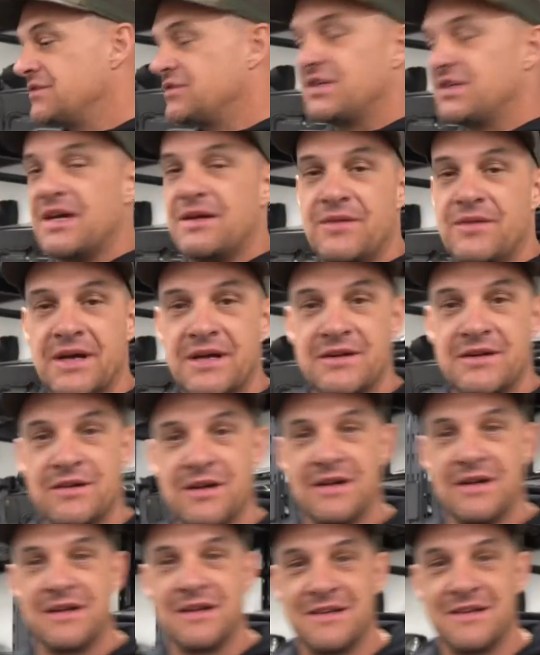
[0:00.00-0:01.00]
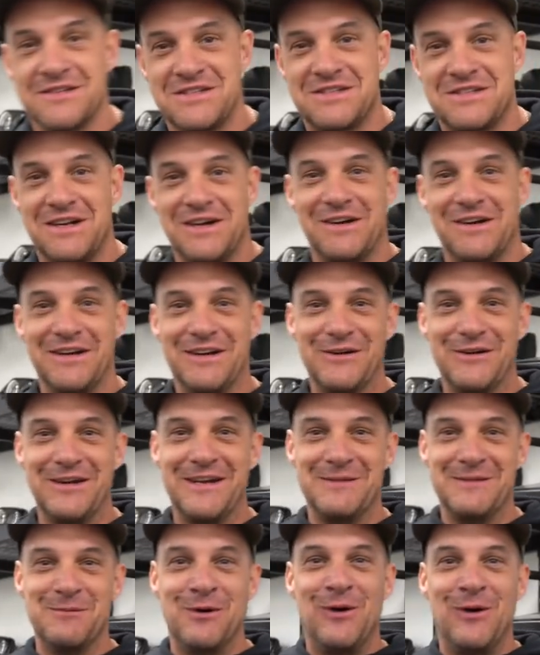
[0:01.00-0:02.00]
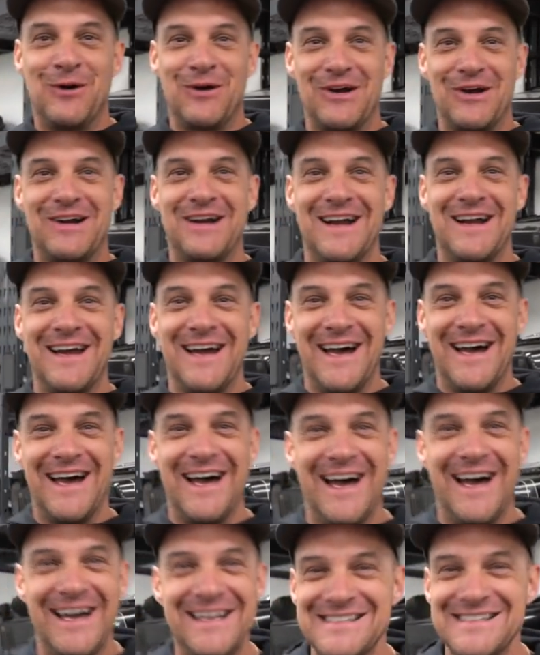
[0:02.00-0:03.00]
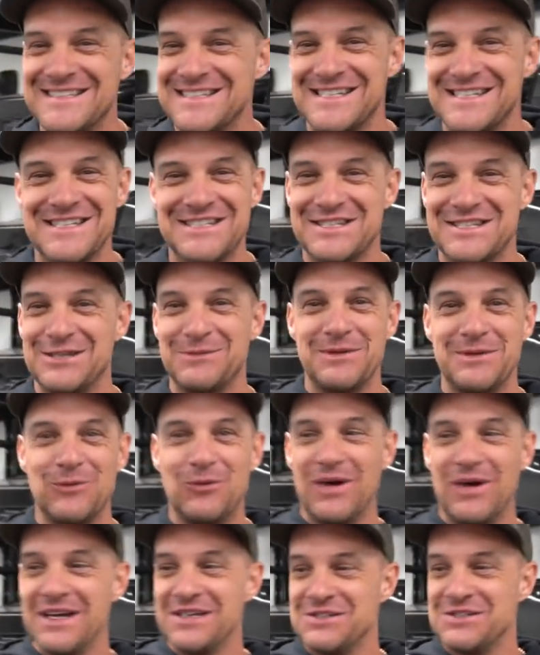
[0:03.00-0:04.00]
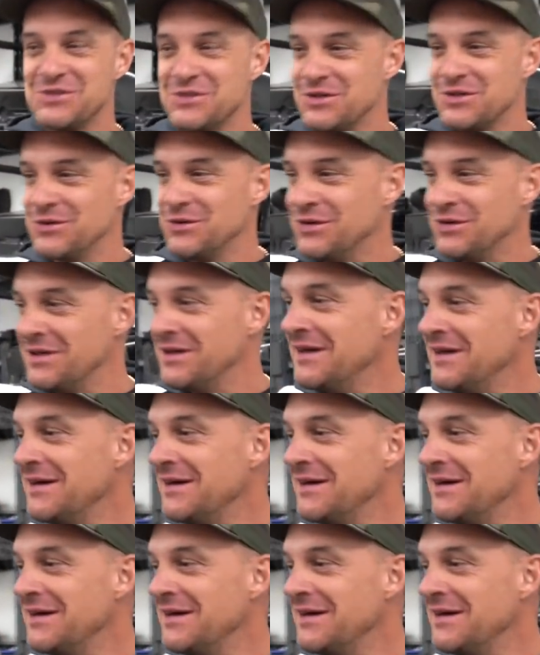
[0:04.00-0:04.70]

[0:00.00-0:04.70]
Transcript: Shadrach, you're not getting a stereo anymore. This shit's gonna be way too cool.